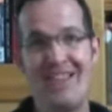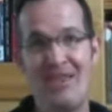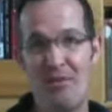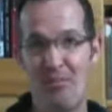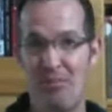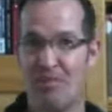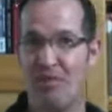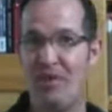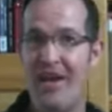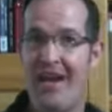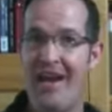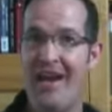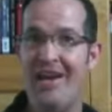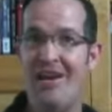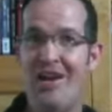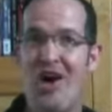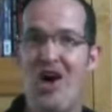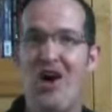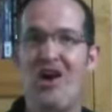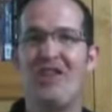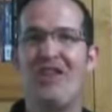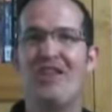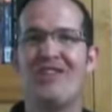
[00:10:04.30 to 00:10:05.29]
the blade
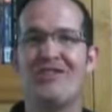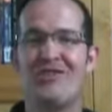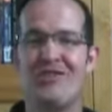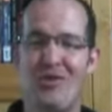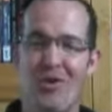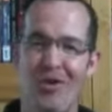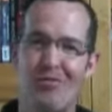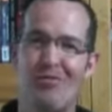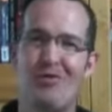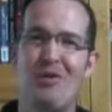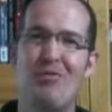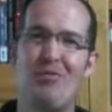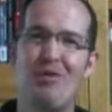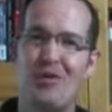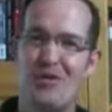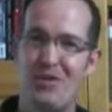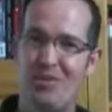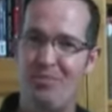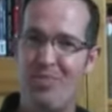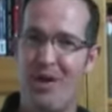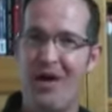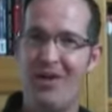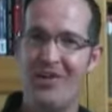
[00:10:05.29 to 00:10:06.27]
on the stormtrooper's
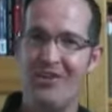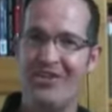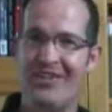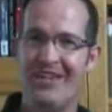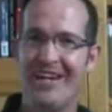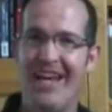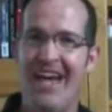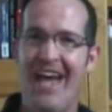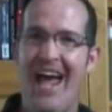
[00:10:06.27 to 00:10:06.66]
belt,